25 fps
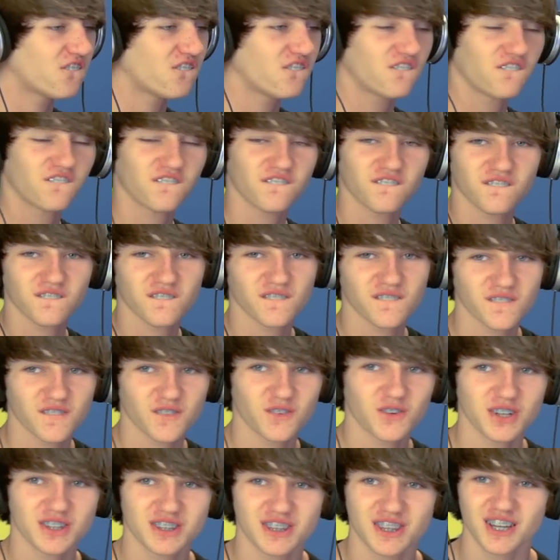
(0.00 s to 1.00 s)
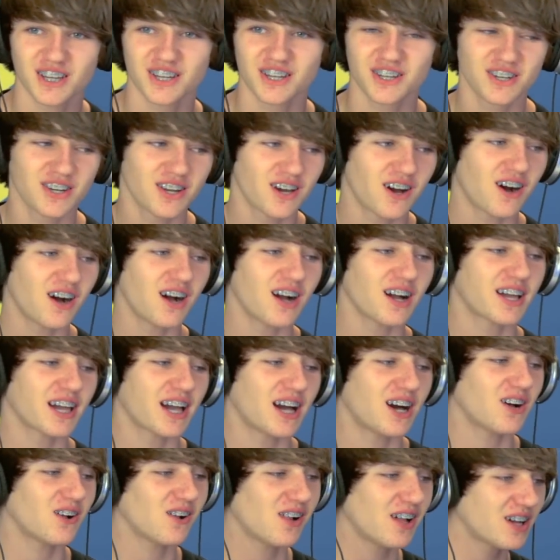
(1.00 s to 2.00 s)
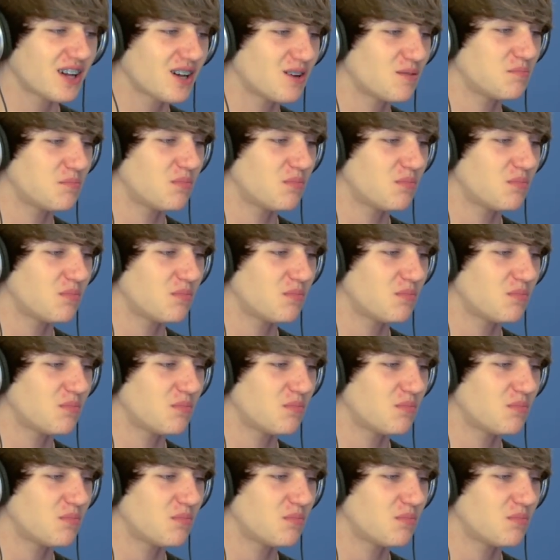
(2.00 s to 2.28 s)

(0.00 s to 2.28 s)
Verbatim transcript: Mmm, with the knockout, like a